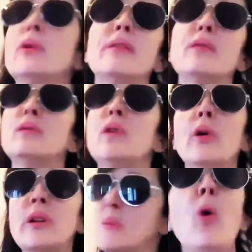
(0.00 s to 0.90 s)
if you've
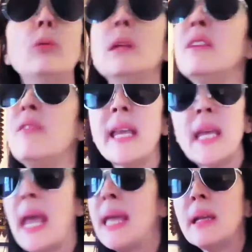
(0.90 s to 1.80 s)
noticed, only if I
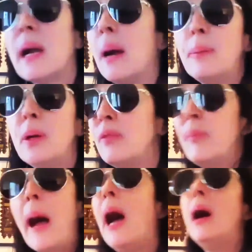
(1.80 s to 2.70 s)
gain a couple of
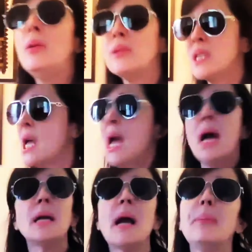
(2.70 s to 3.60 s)
pounds,
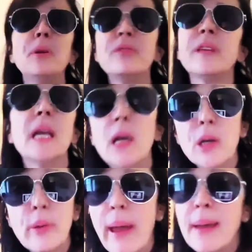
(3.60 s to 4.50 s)
a couple of
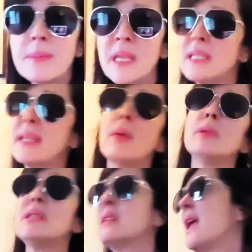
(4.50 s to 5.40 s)
kilograms, as they
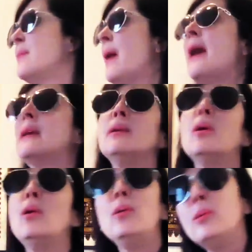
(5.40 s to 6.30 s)
would say back in
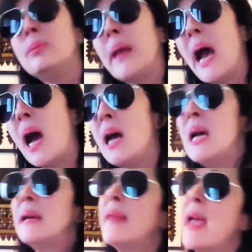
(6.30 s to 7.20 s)
Colombia.
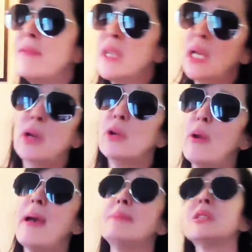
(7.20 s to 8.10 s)
They have
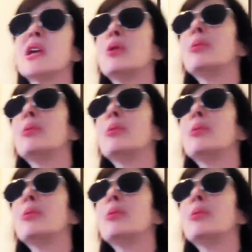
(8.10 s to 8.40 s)
kilograms, here